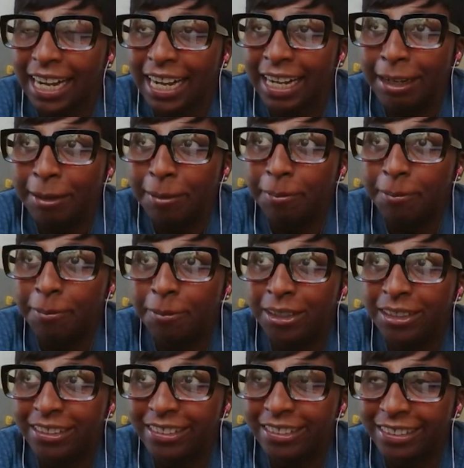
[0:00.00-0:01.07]

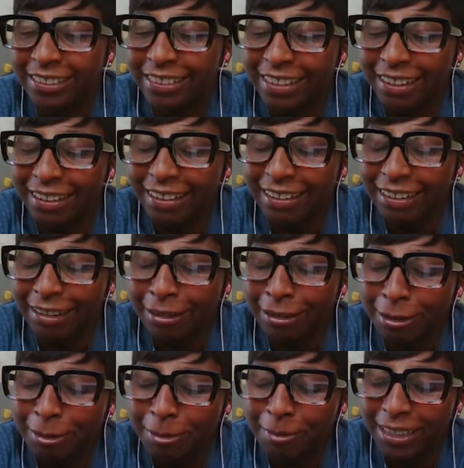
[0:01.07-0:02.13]
was just like,
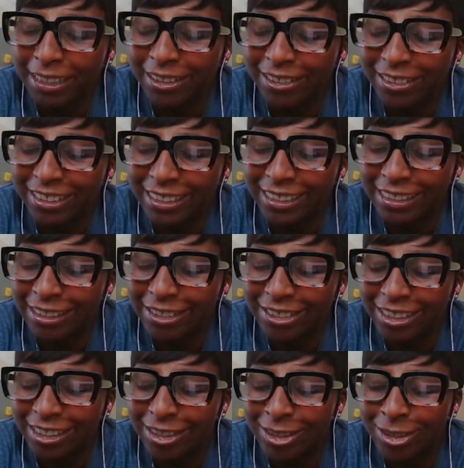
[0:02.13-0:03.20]
oh my gosh, this is
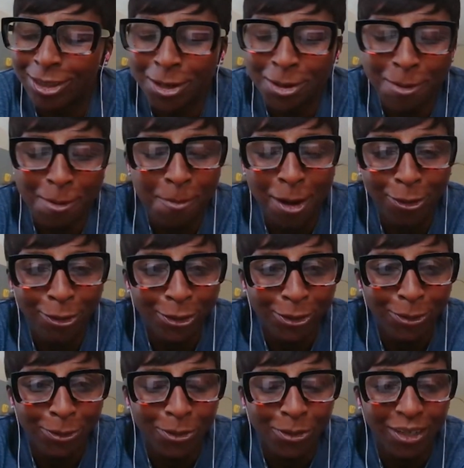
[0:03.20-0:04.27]
just too
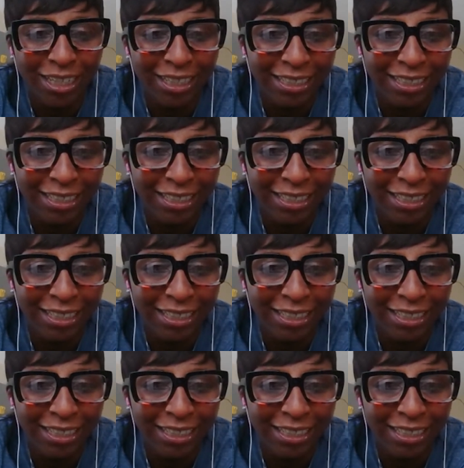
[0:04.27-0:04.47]
emotional.